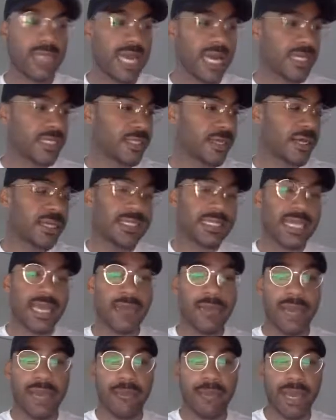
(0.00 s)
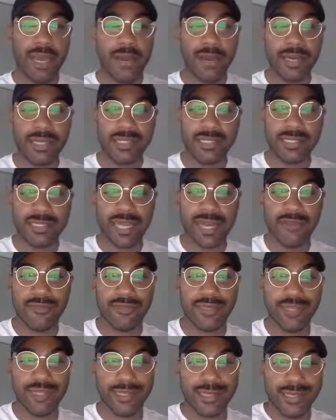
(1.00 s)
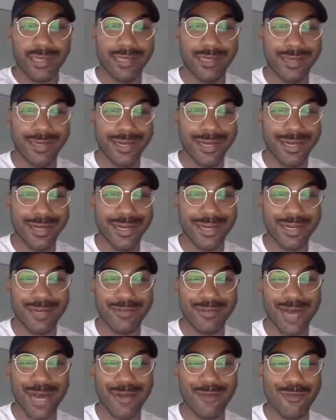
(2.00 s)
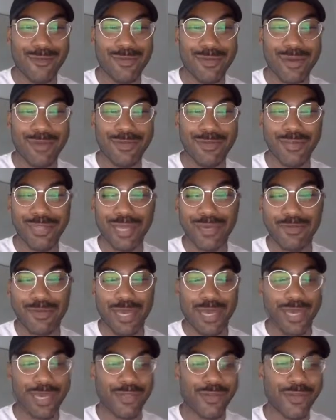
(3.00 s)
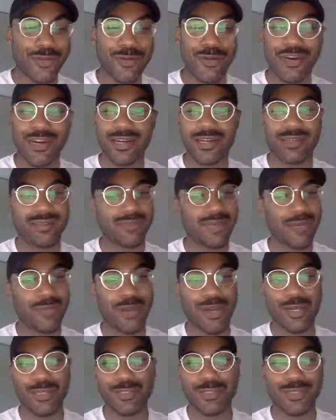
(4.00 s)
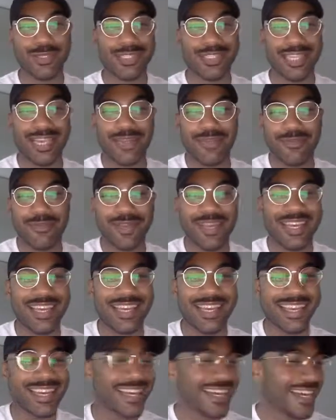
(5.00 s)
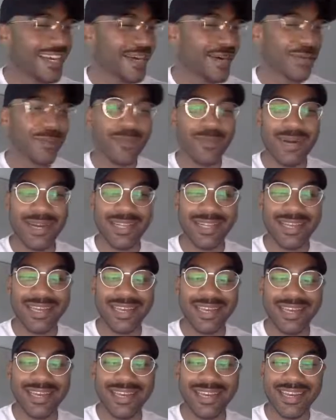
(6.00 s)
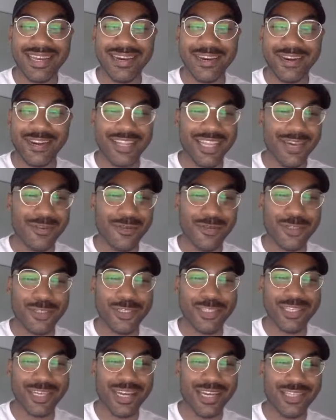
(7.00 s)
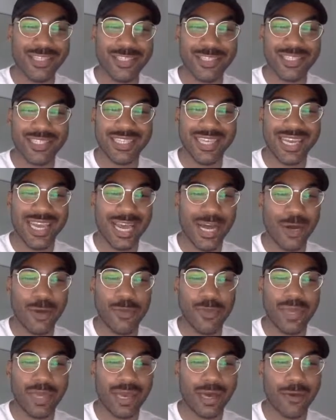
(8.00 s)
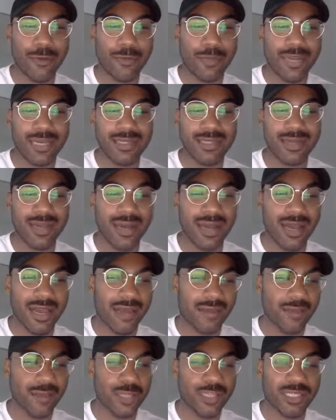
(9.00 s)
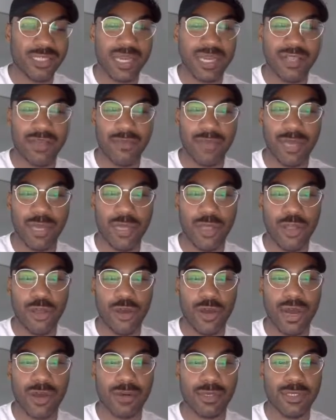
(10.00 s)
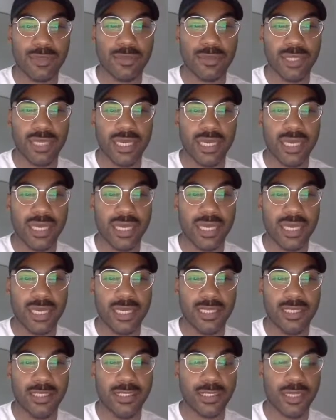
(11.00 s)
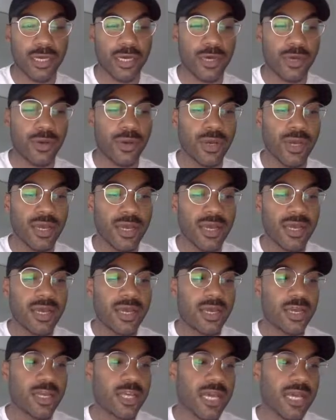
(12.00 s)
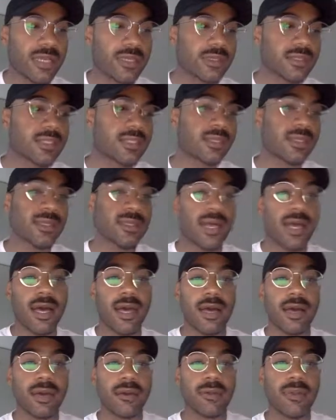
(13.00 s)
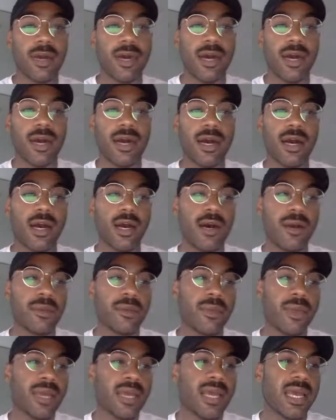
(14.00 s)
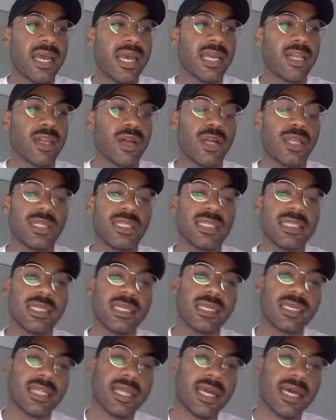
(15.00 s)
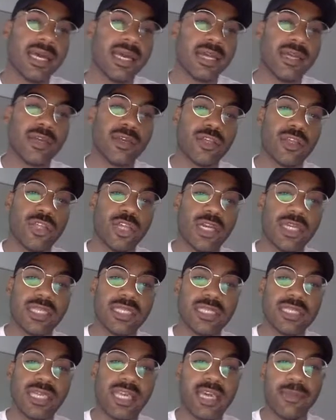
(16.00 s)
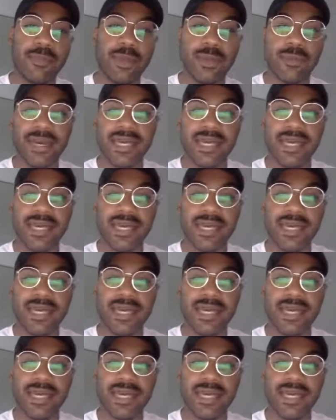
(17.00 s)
Yeah, so I was saying, my parents definitely. Um, I remember like being in New York, my parents would send me money, or they would just kind of just like help me out big time, just kind of making sure I was really good. So, shouts to them. Um, and honestly, like just keeping